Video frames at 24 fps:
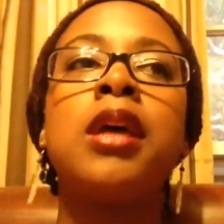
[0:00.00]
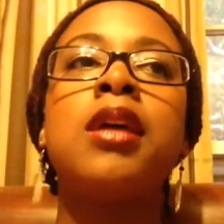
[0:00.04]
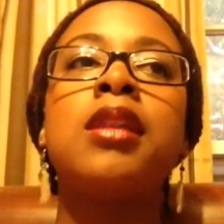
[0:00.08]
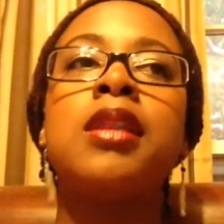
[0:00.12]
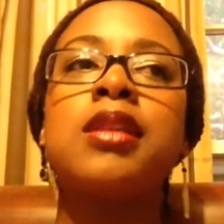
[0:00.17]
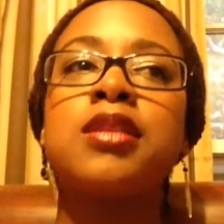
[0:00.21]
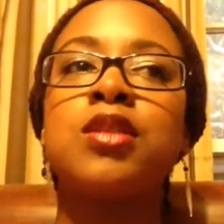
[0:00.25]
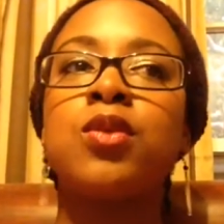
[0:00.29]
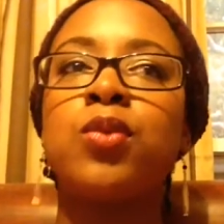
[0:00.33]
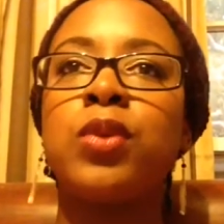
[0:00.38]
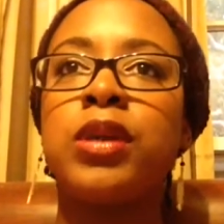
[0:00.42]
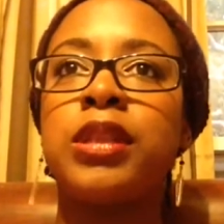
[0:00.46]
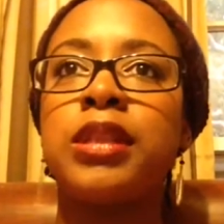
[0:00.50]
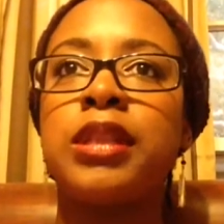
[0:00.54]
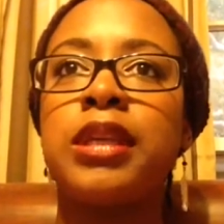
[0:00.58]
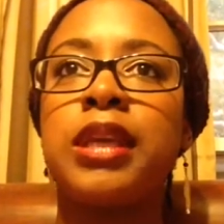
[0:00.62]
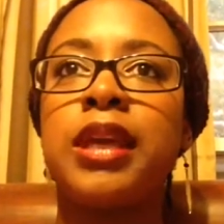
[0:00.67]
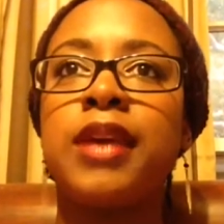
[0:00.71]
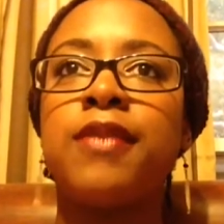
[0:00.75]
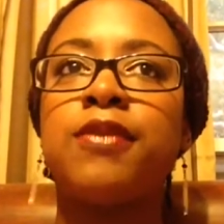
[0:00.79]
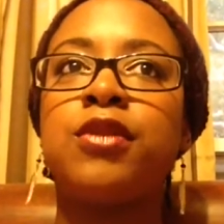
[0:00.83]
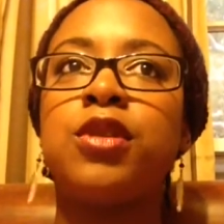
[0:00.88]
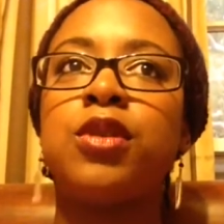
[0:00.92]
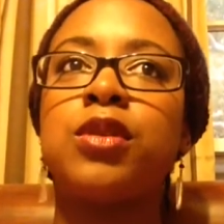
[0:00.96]
That's the one thing
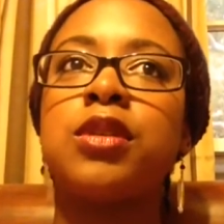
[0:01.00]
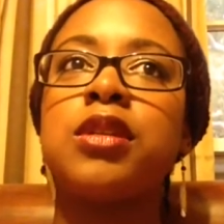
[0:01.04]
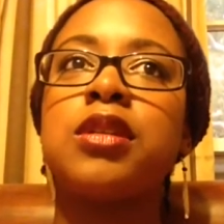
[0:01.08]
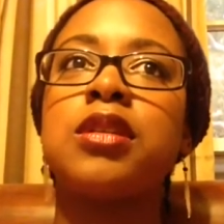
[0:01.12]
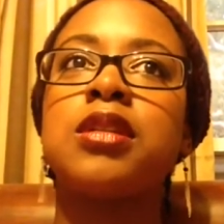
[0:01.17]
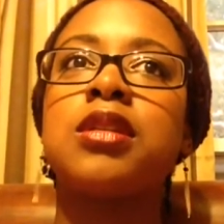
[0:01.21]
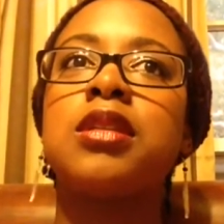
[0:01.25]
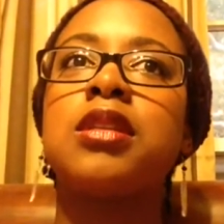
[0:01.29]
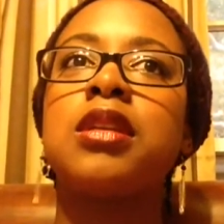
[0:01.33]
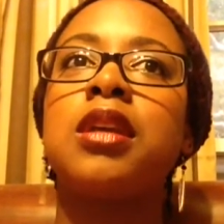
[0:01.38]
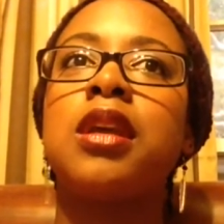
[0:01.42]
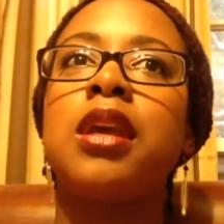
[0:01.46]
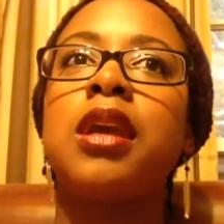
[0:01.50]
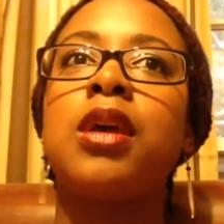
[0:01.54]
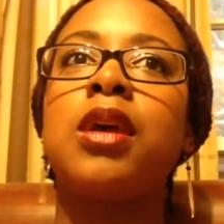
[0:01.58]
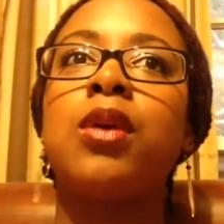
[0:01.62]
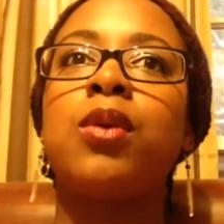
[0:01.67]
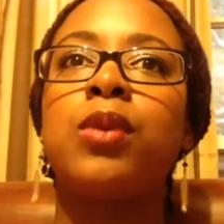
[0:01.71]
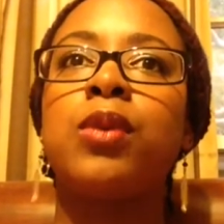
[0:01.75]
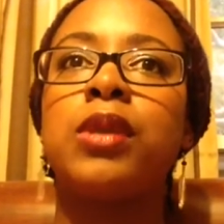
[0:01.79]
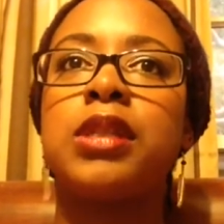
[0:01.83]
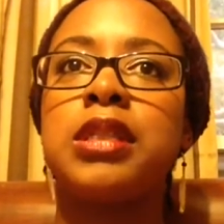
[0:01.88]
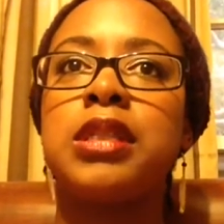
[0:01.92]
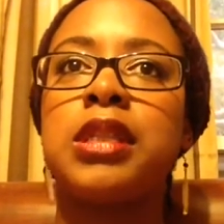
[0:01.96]
I've noticed
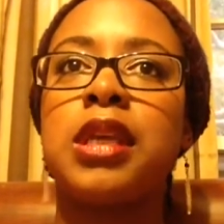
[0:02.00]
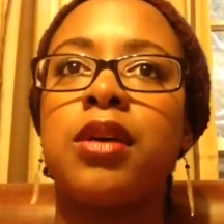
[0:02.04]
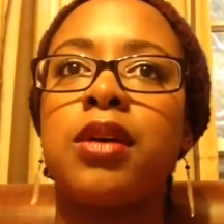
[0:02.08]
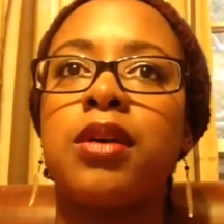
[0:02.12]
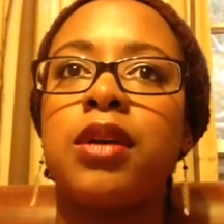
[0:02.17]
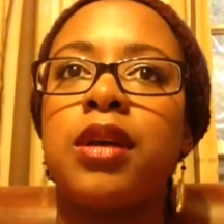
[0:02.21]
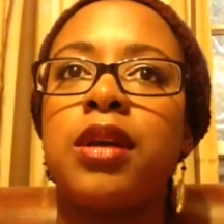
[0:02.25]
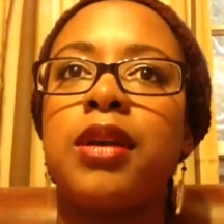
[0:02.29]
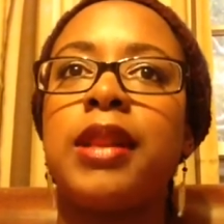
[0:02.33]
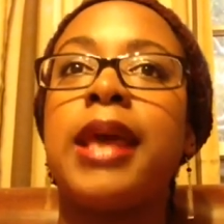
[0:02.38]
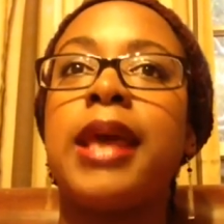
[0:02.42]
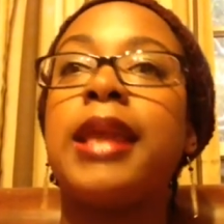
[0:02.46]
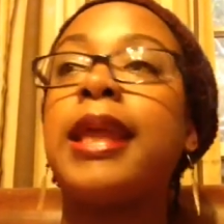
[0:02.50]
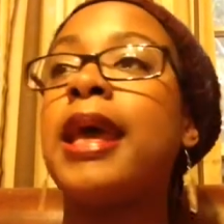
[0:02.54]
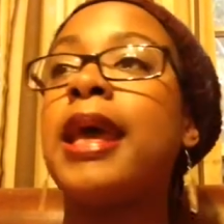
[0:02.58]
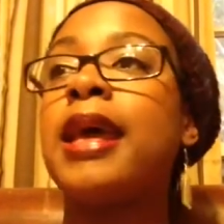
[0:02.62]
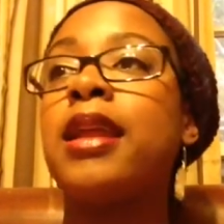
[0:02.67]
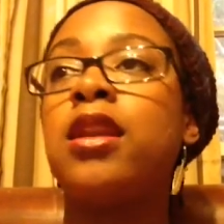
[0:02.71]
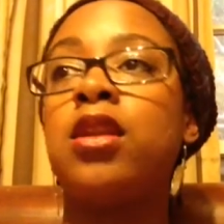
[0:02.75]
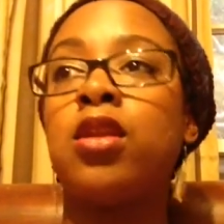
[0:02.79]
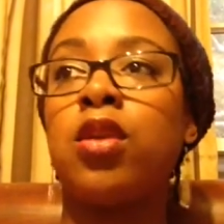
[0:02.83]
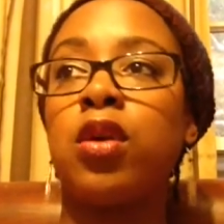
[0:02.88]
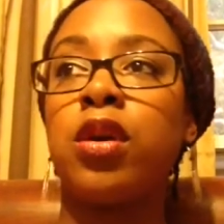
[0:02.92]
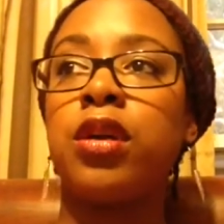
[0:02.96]
with South Carolina
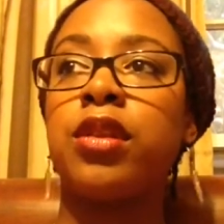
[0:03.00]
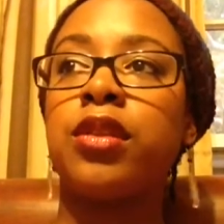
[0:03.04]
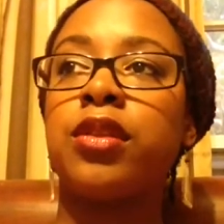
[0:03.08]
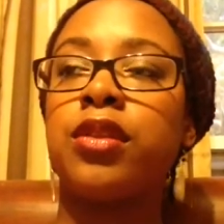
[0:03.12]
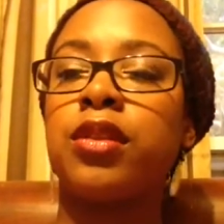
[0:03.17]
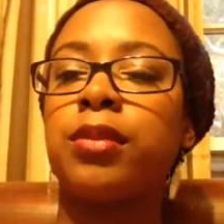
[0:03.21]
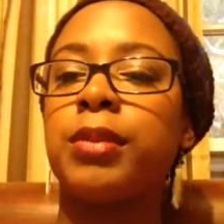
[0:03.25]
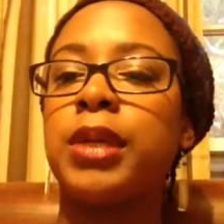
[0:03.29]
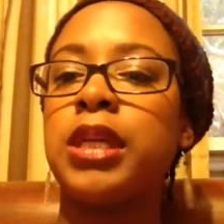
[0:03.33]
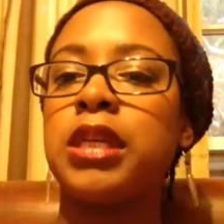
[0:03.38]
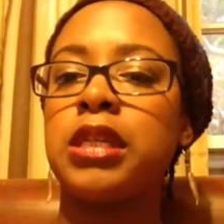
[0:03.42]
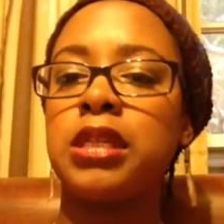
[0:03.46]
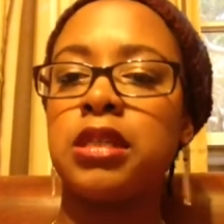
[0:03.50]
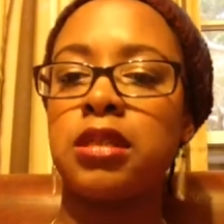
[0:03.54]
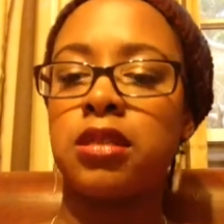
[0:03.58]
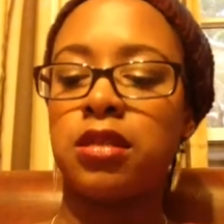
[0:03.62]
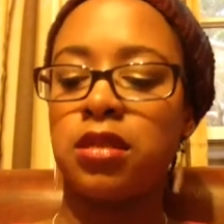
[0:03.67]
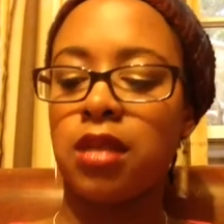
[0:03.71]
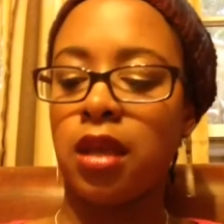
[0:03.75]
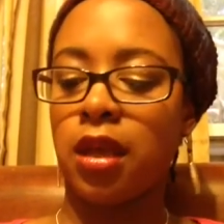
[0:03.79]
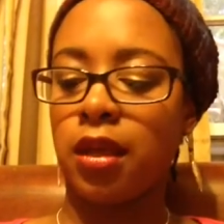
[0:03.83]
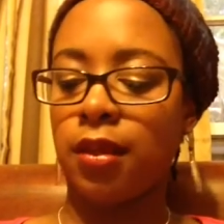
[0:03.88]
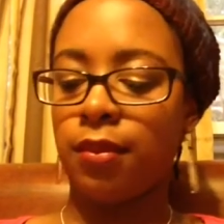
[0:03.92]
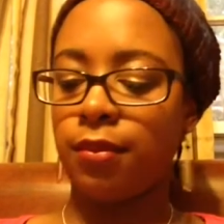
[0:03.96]
and North,
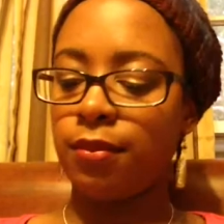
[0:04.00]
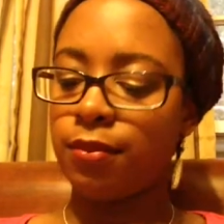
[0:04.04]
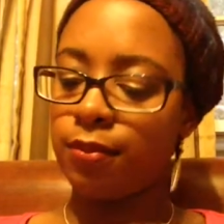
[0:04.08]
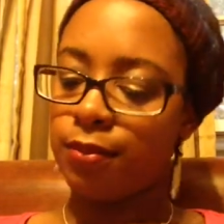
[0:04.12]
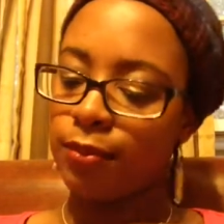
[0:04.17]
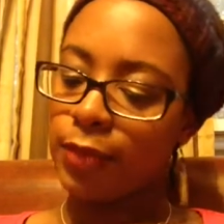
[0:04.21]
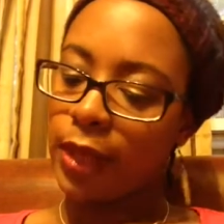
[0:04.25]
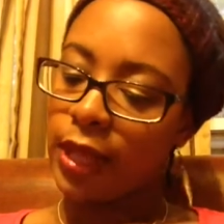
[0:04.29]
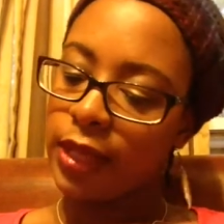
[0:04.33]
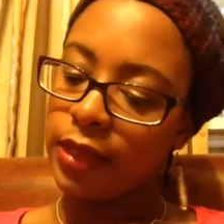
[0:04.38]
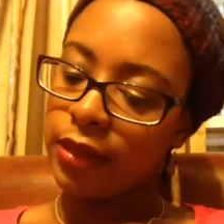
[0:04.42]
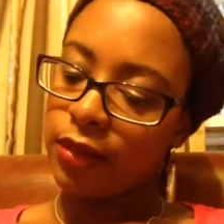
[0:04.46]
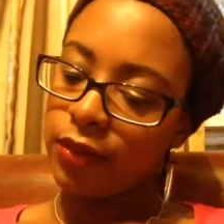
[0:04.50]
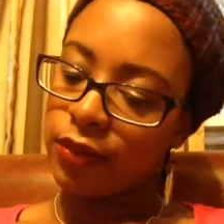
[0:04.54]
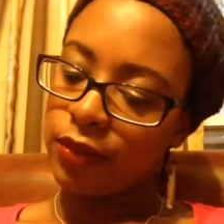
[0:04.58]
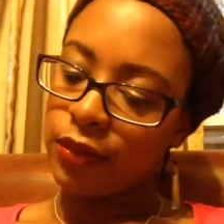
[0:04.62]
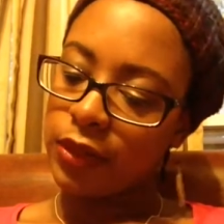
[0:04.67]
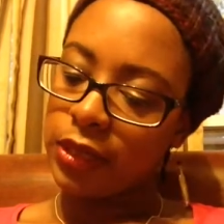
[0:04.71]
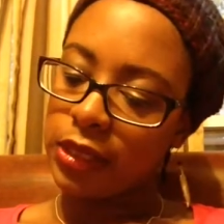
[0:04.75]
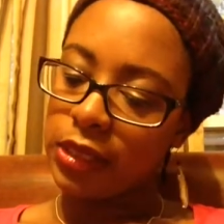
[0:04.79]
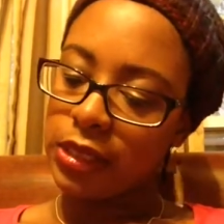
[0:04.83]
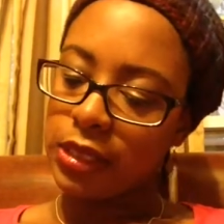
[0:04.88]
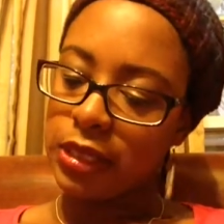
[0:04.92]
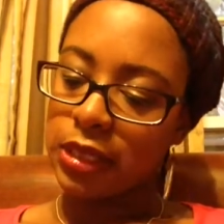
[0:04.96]
because
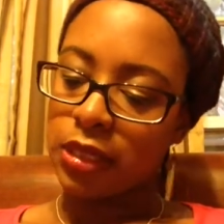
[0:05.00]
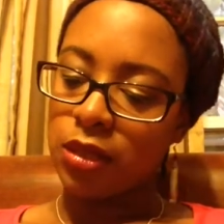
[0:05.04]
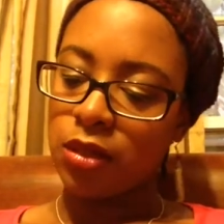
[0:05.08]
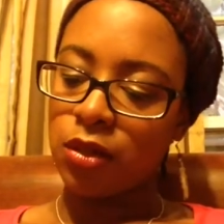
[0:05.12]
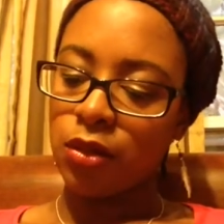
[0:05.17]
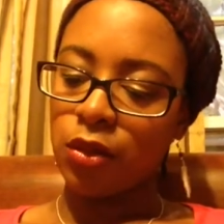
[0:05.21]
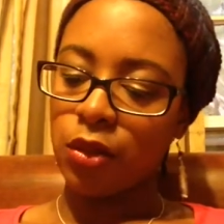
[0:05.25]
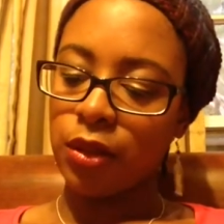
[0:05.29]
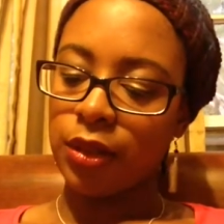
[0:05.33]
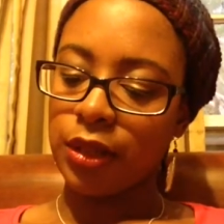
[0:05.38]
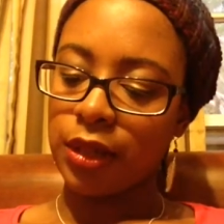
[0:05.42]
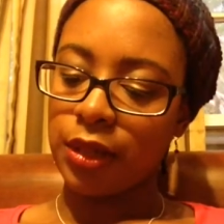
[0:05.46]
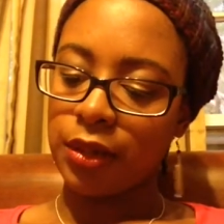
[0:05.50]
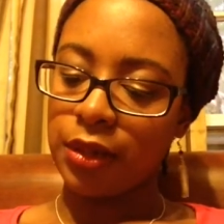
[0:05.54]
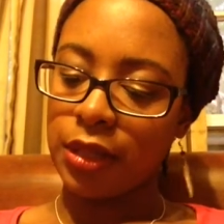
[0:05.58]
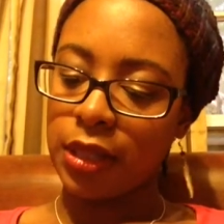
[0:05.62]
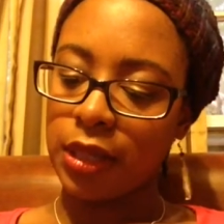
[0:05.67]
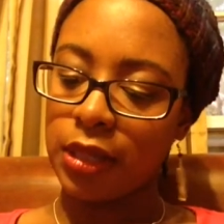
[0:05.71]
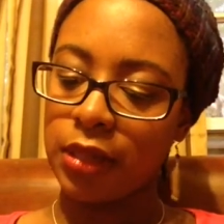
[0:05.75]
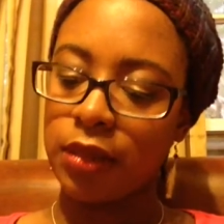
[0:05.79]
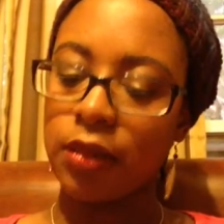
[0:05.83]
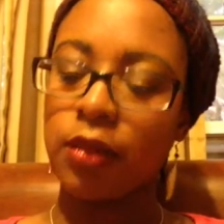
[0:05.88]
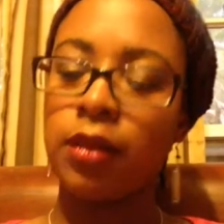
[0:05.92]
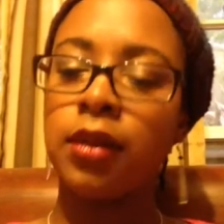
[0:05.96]
Pineville is in North
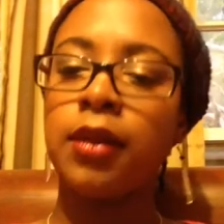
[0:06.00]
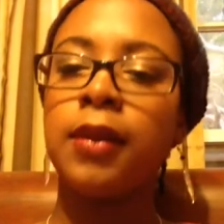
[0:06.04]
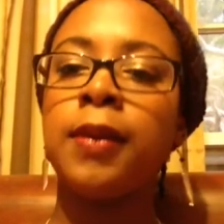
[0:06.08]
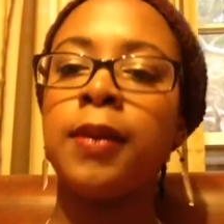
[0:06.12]
Carolina.